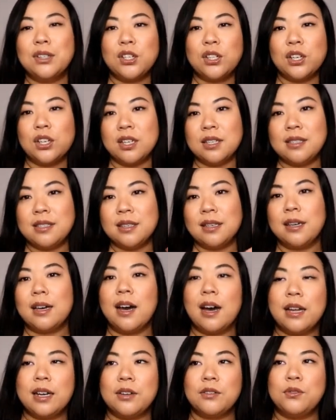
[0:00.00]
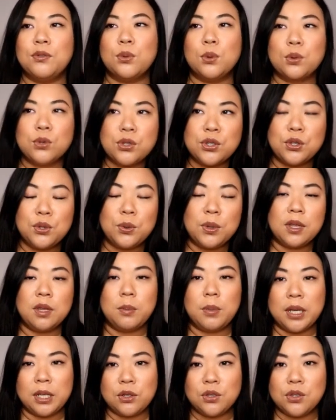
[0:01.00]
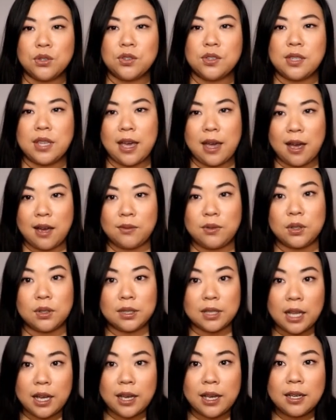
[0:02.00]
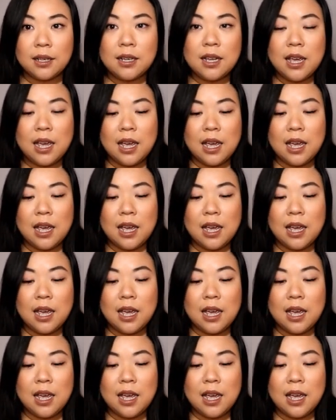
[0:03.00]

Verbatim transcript: because it kind of fools you in the pictures they have online,